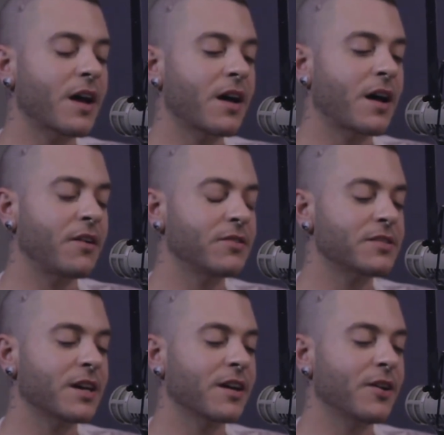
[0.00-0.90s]
And I
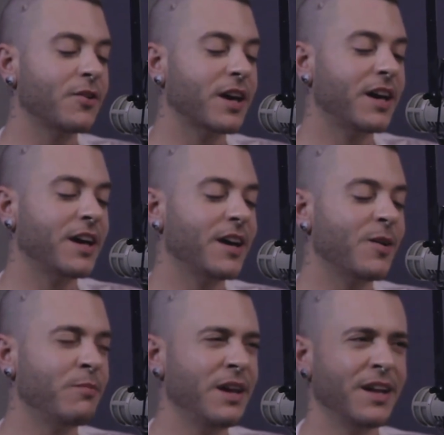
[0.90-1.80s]
was like, okay,
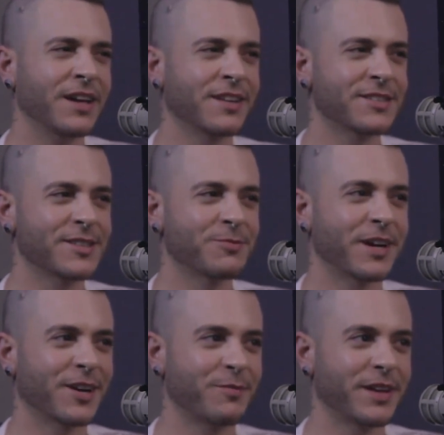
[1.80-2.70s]
a meeting. This is
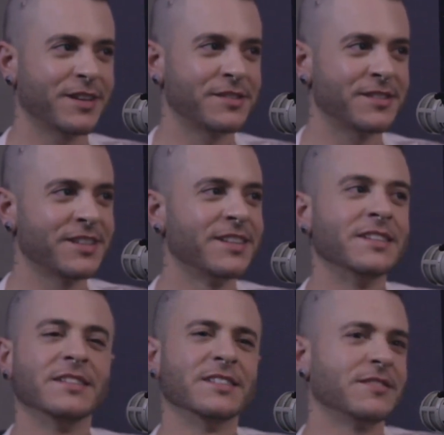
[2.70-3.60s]
weird because
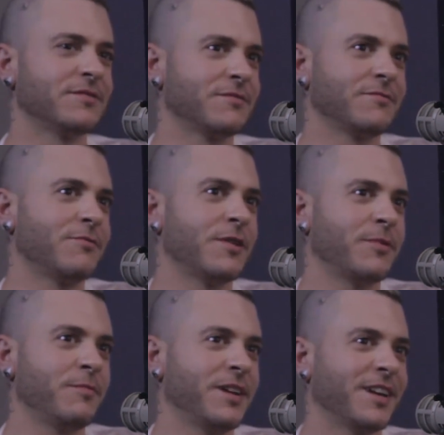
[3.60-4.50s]
what are
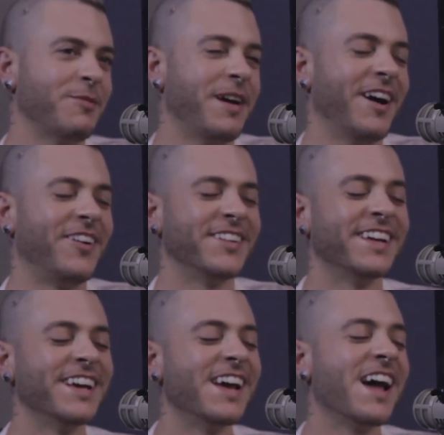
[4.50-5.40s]
we meeting about?
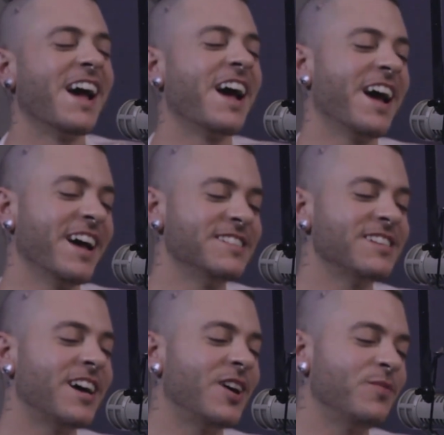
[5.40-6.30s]

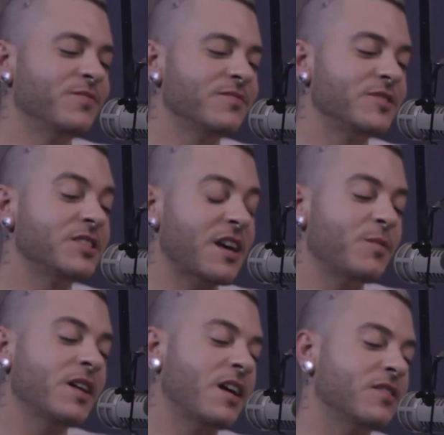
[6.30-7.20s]
And she
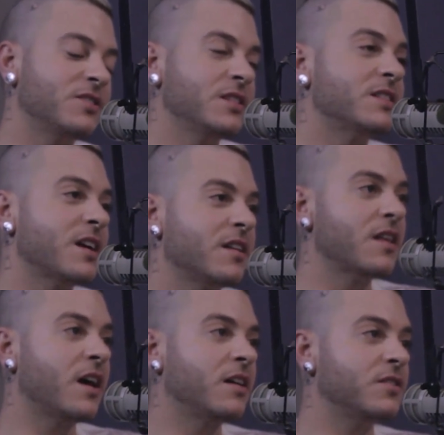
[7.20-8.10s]
sat me down and she said
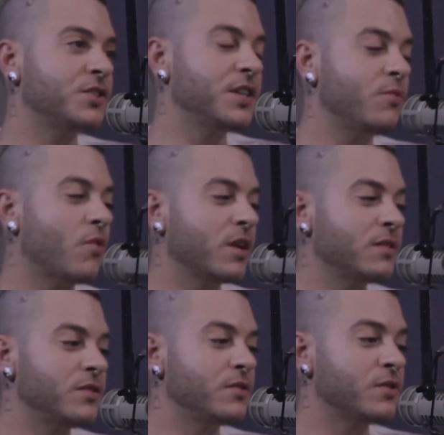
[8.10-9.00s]
that she
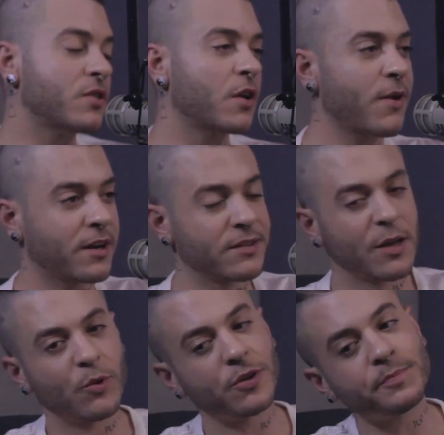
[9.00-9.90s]
wanted to start a record
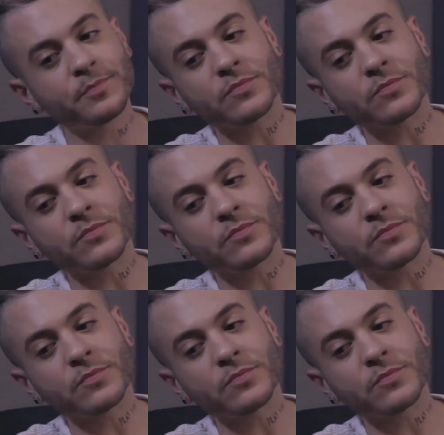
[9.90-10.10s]
label,